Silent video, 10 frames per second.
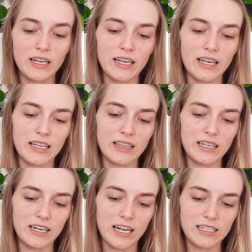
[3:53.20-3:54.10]
In
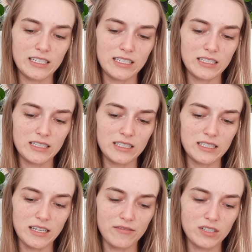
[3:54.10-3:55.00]
the
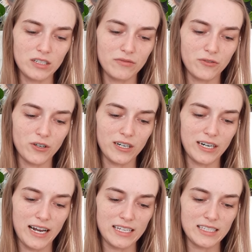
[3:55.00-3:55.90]
1974
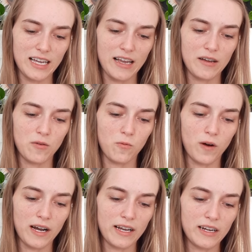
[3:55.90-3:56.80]
essay,
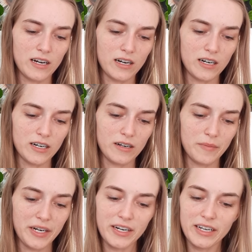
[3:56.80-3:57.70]
Why Are
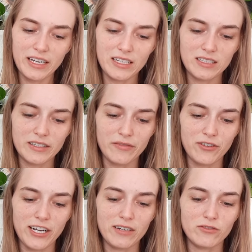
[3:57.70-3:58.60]
Americans
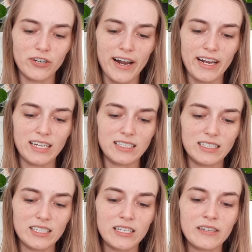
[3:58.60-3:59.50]
Afraid of Dragons?,